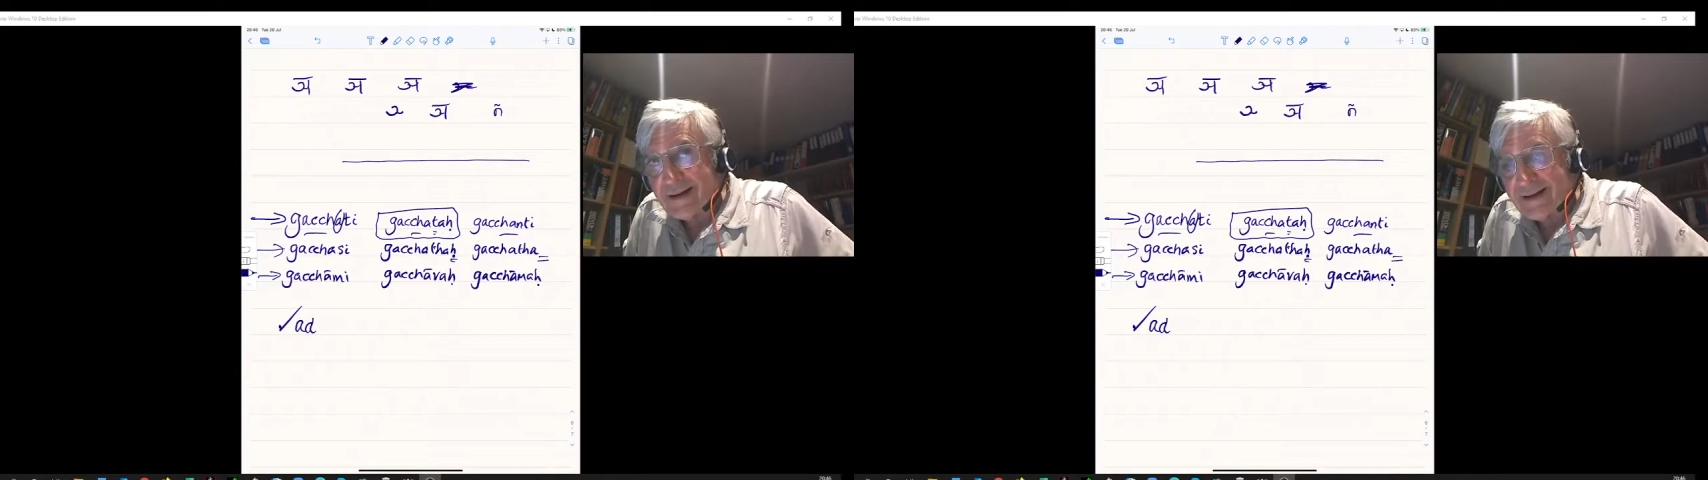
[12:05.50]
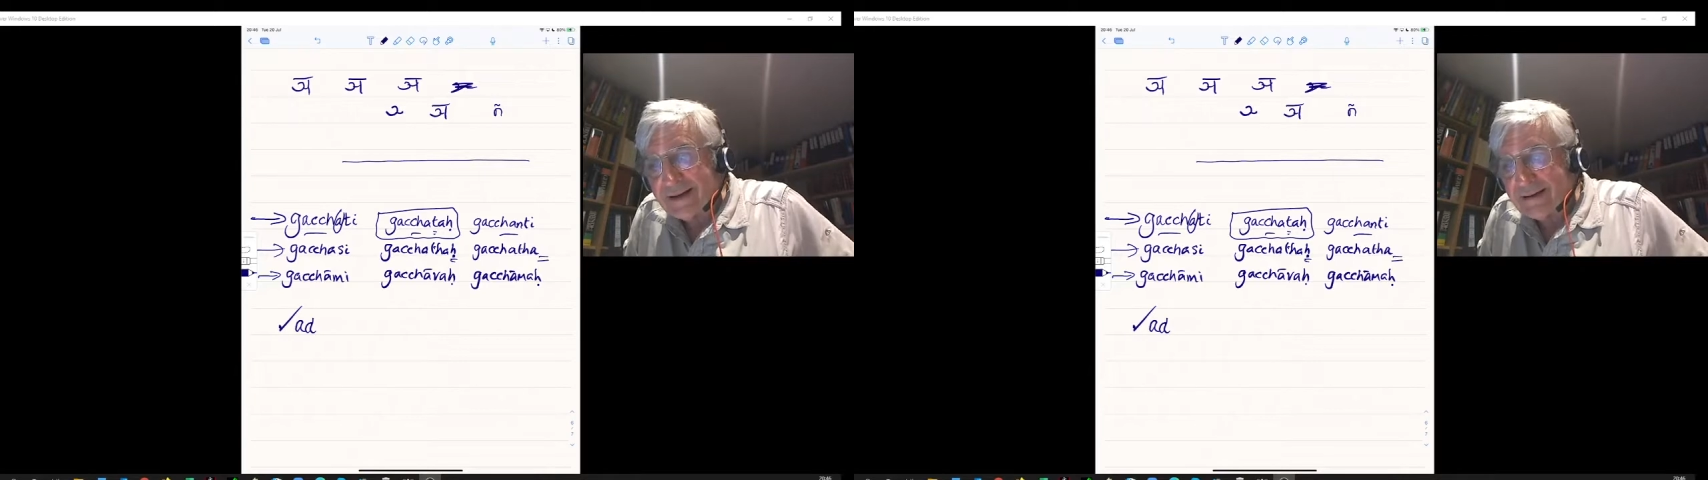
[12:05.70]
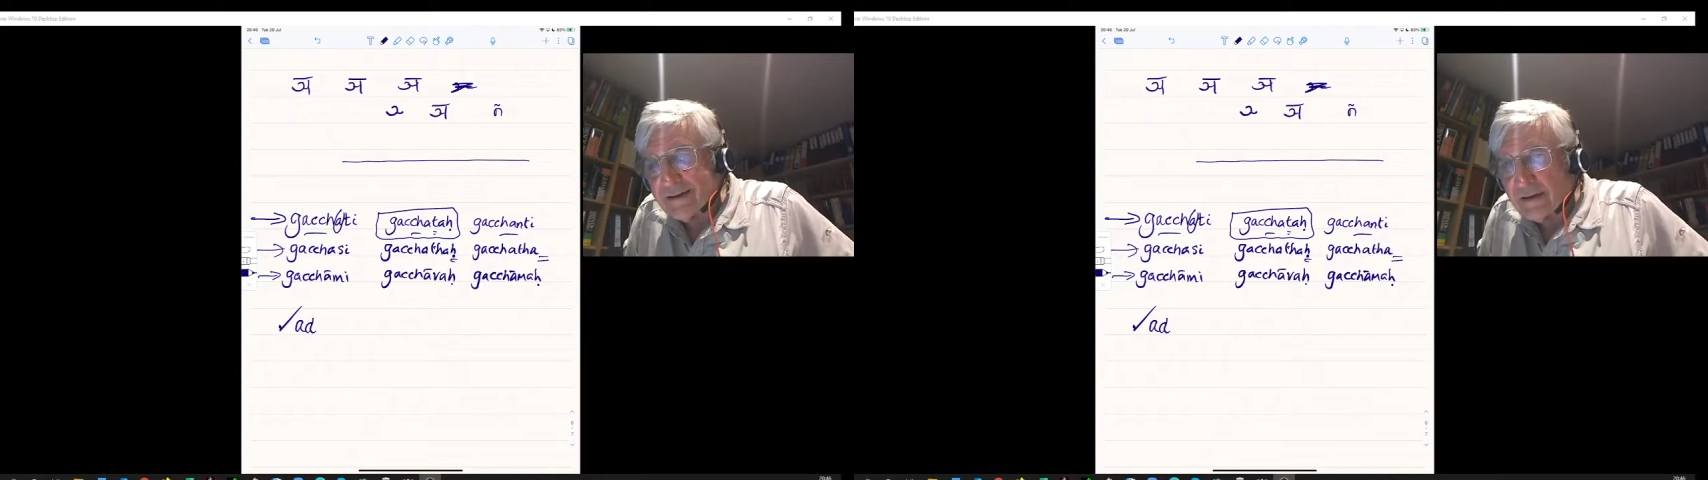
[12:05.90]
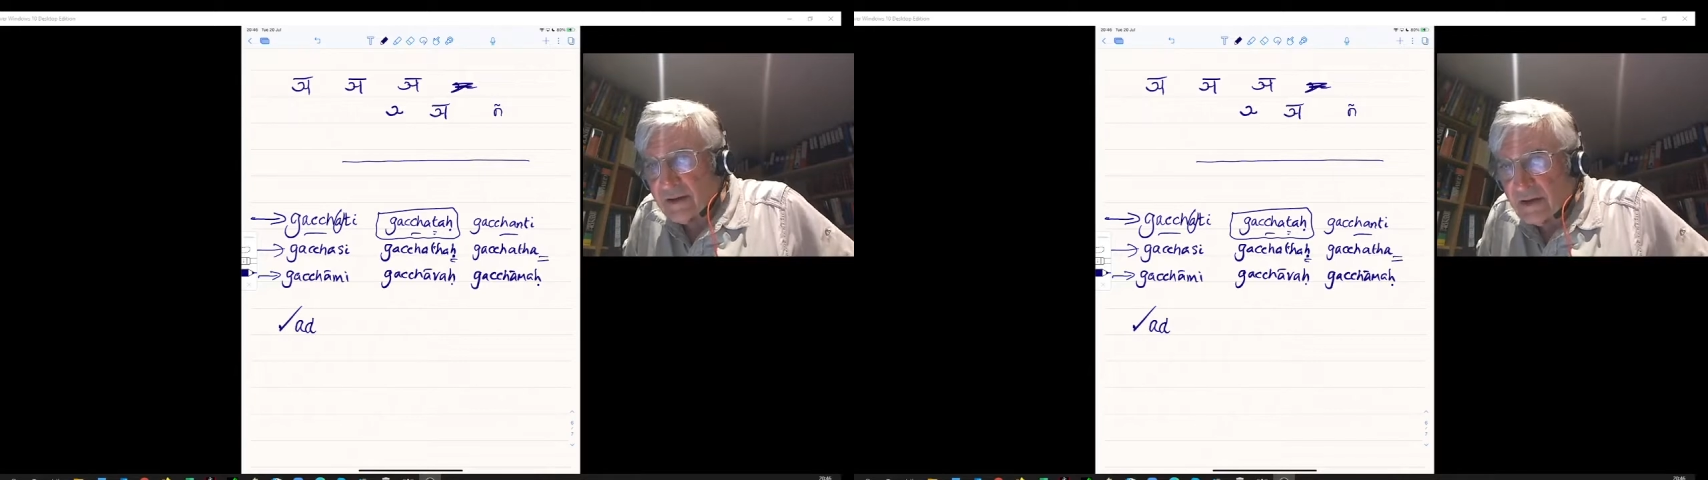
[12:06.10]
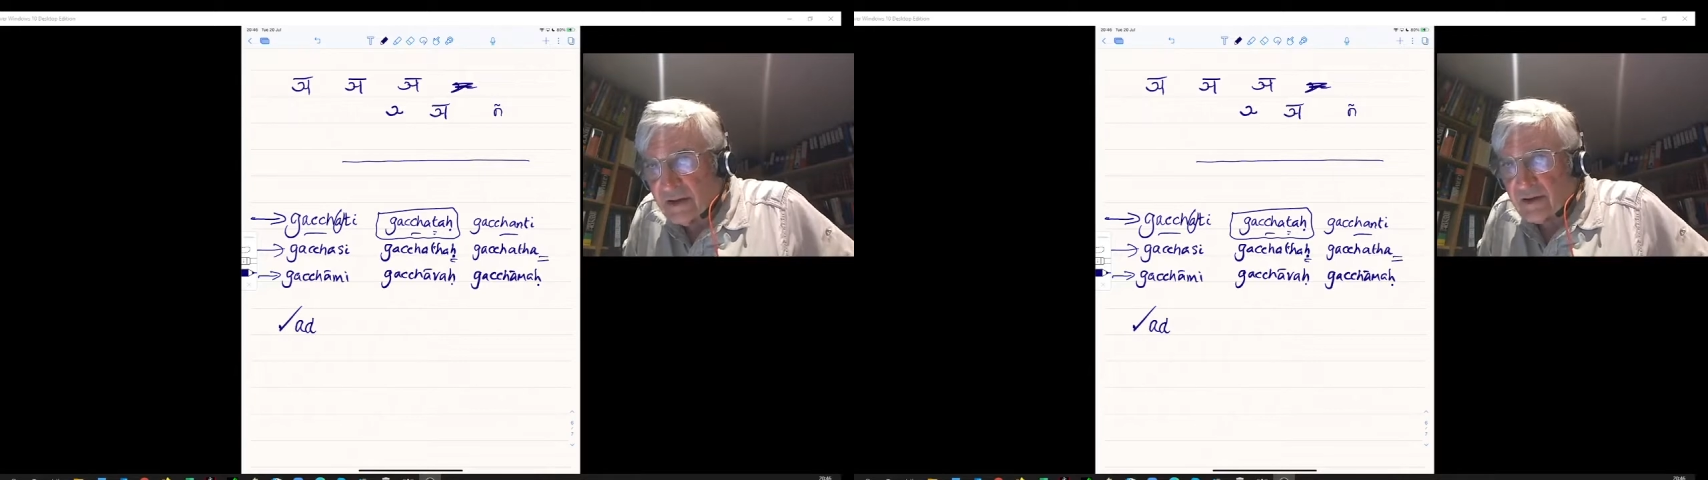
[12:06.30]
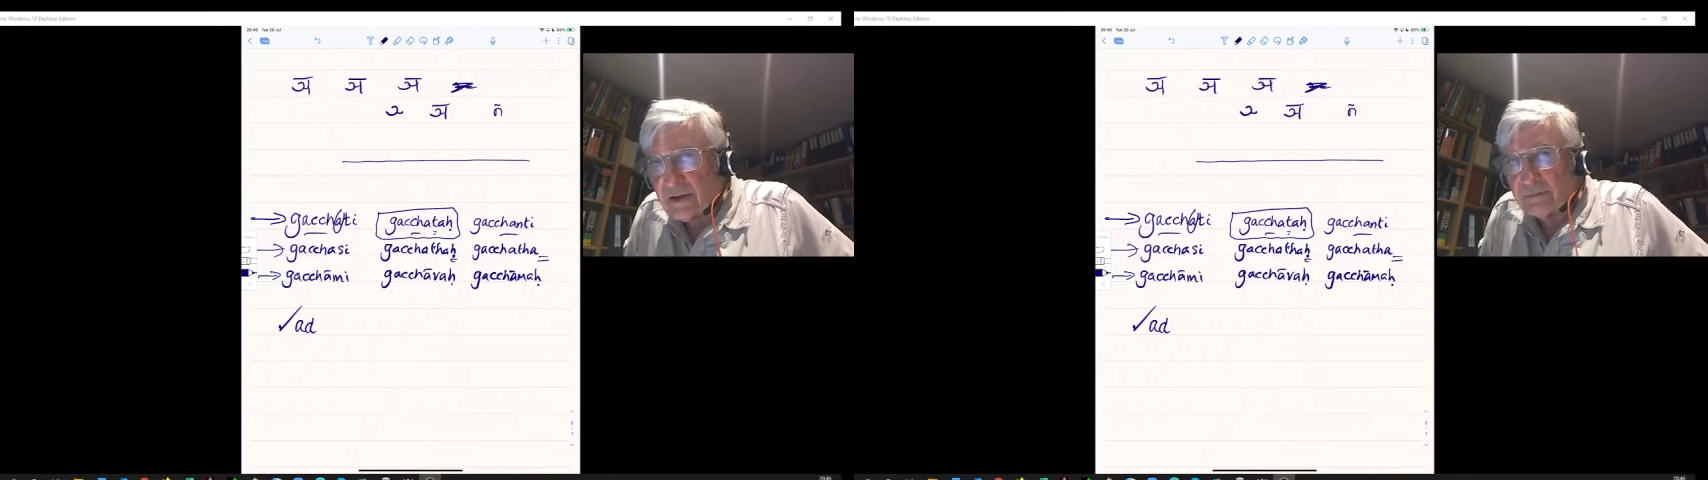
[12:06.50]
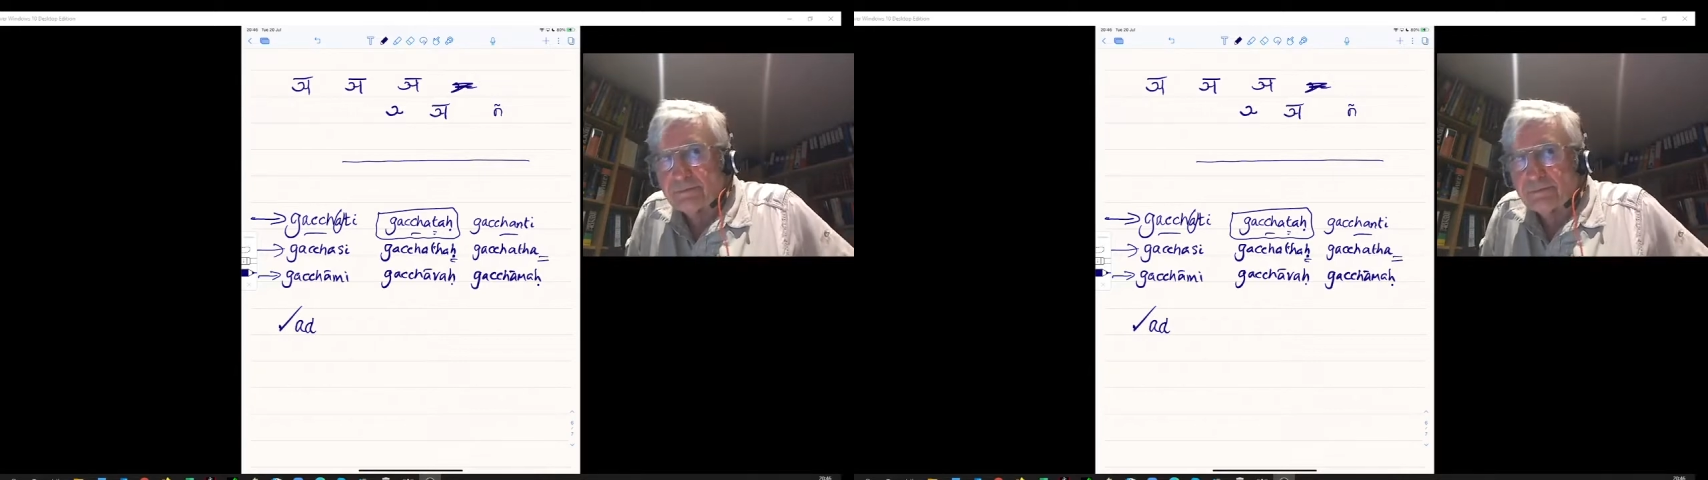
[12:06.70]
ad, eat,